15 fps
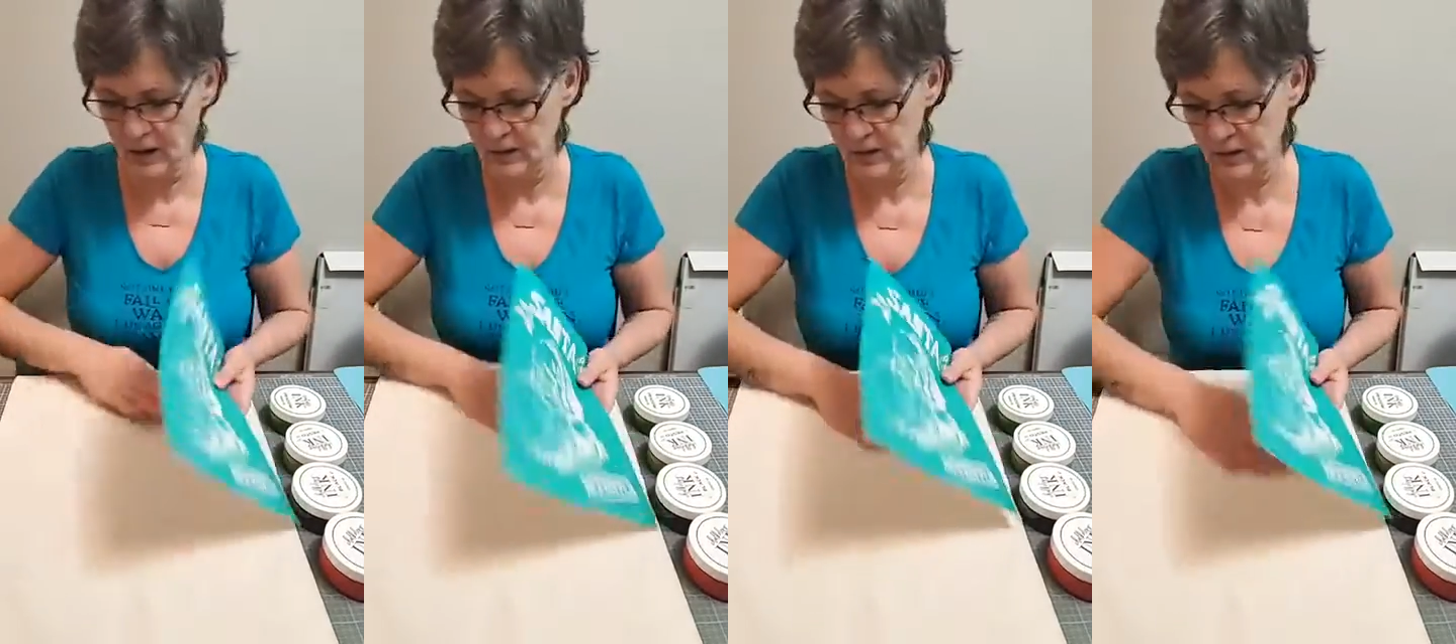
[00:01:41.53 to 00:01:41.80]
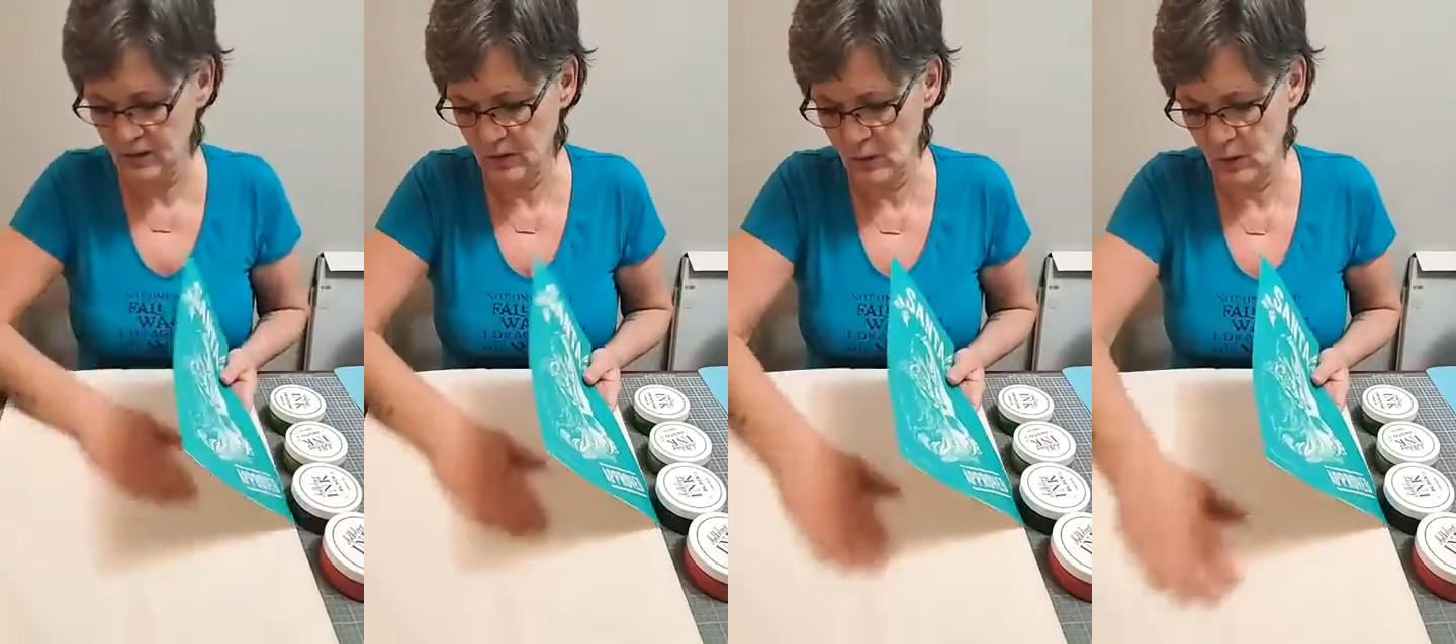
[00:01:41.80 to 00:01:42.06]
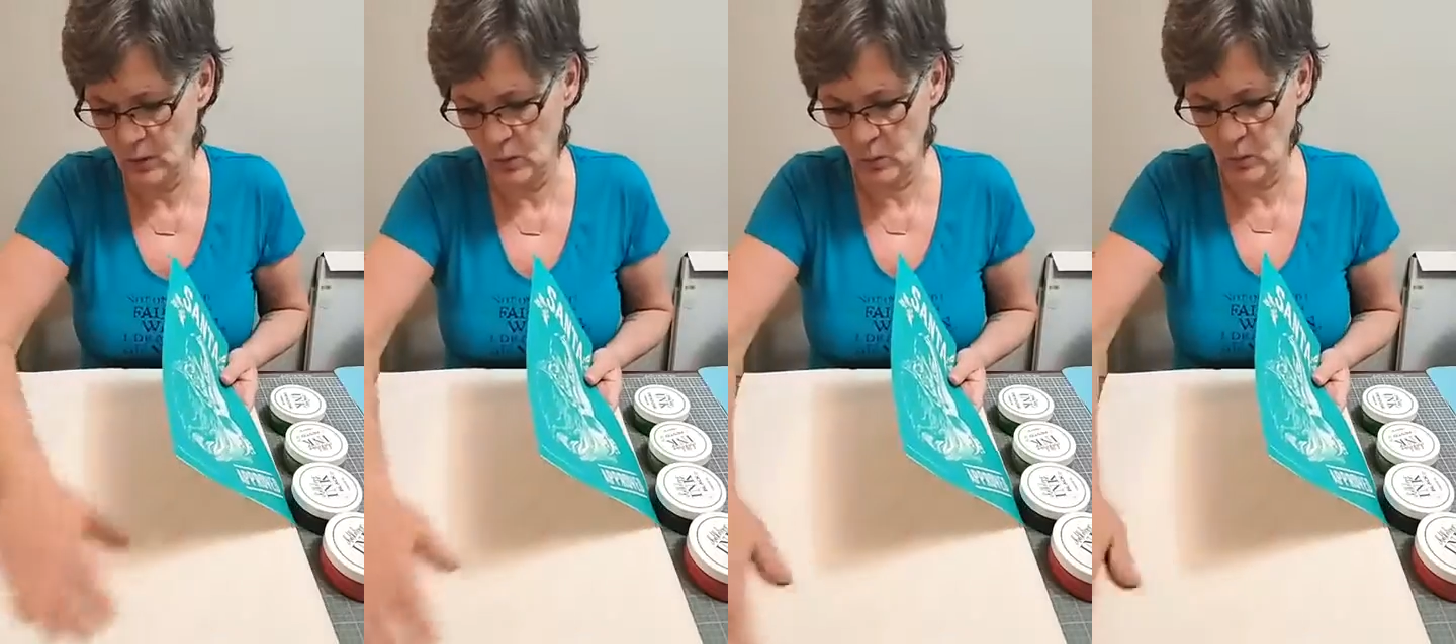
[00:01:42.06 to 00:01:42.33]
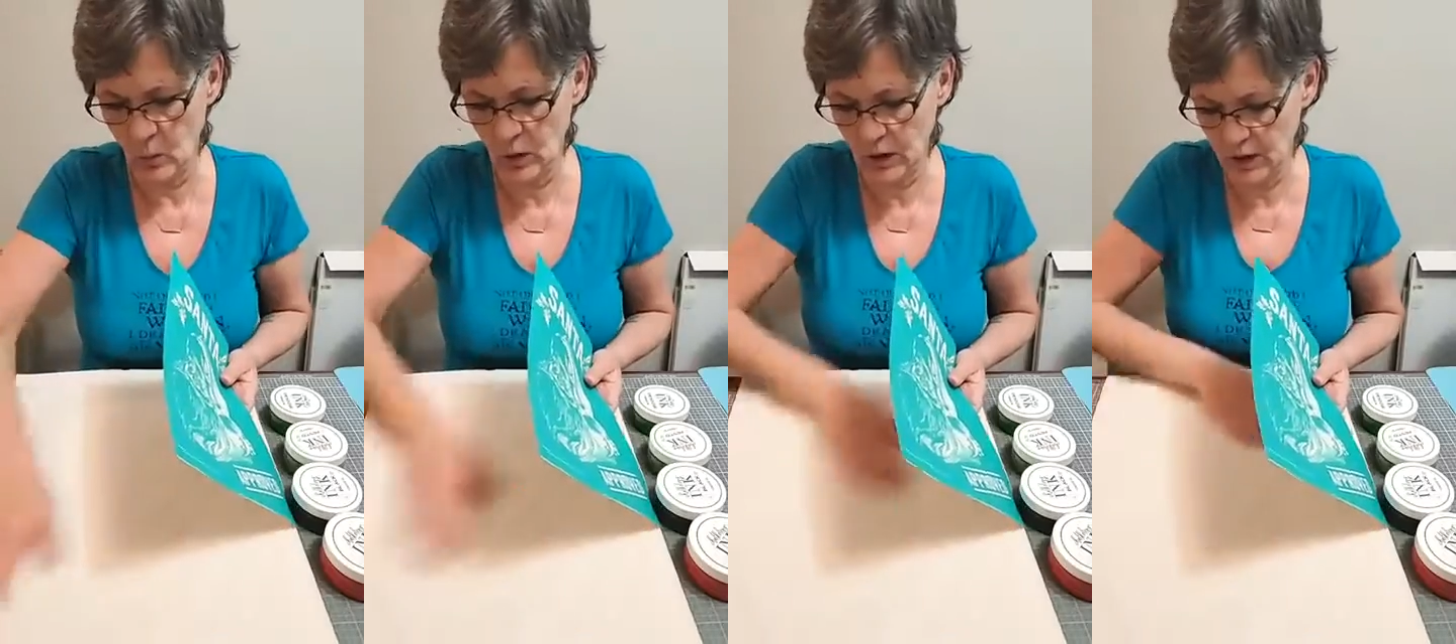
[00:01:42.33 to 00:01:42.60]
So
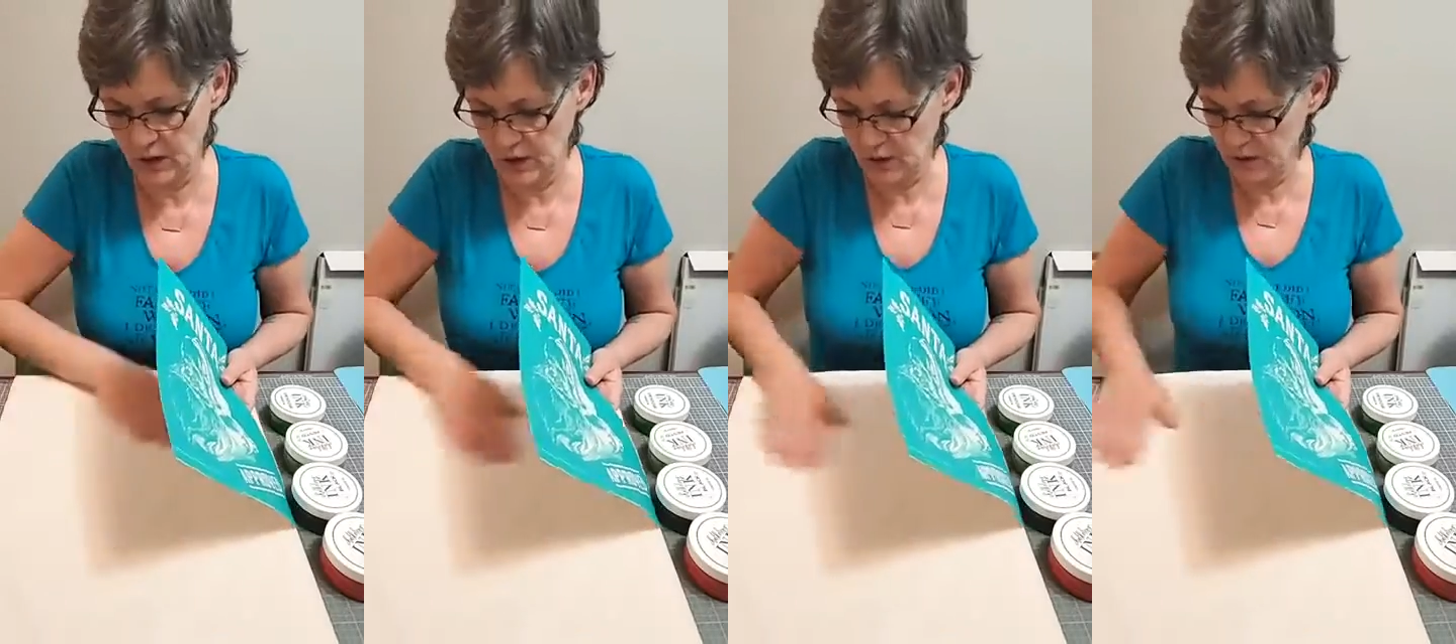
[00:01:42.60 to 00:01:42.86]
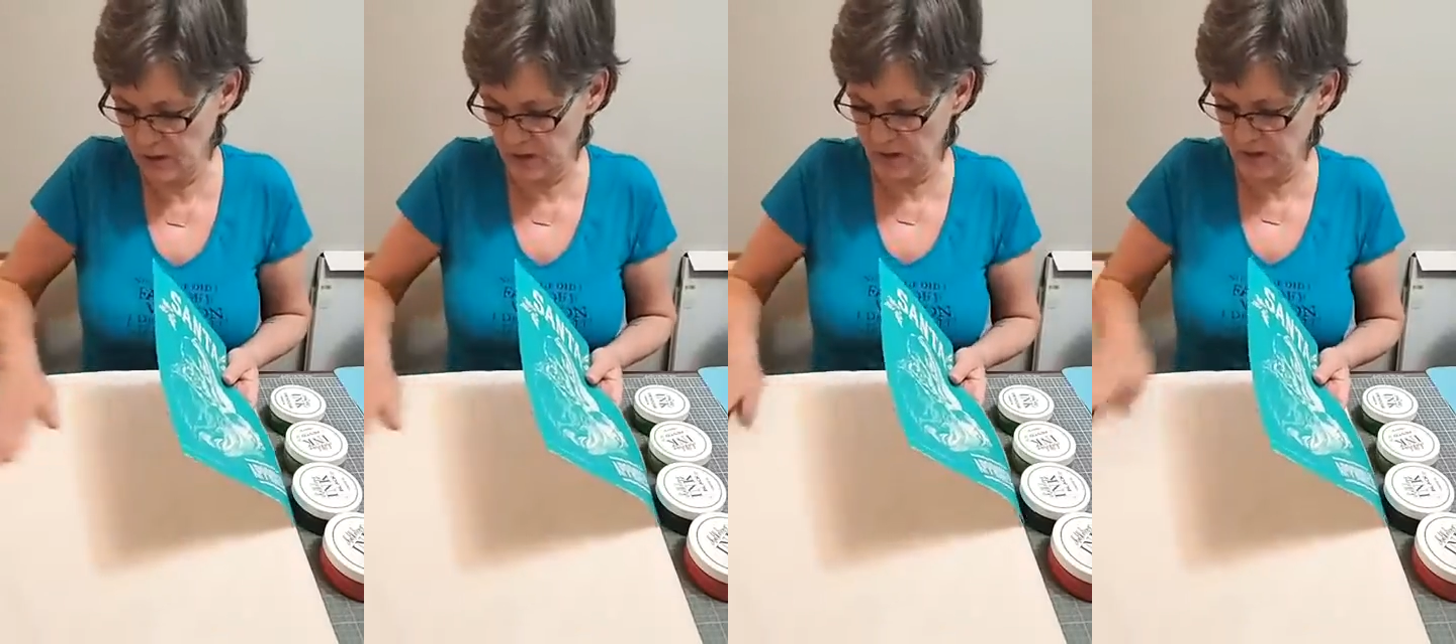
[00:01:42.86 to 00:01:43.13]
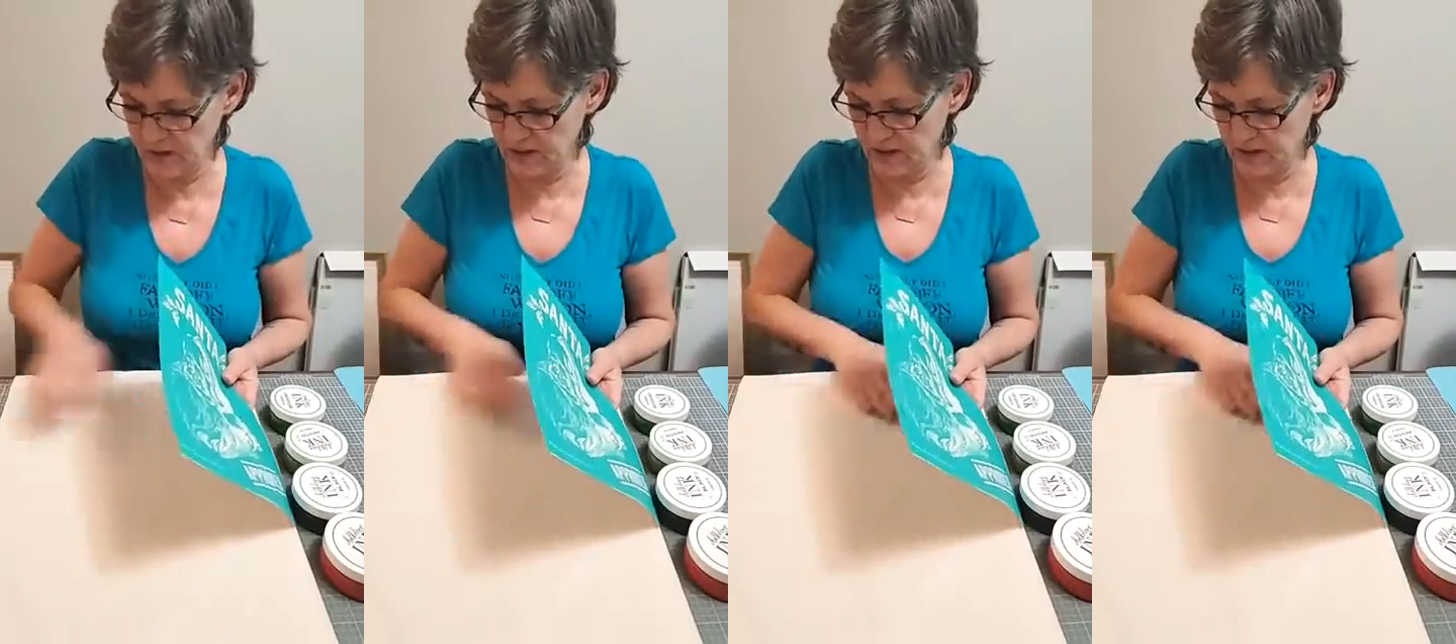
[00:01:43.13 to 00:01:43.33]
we're going to do this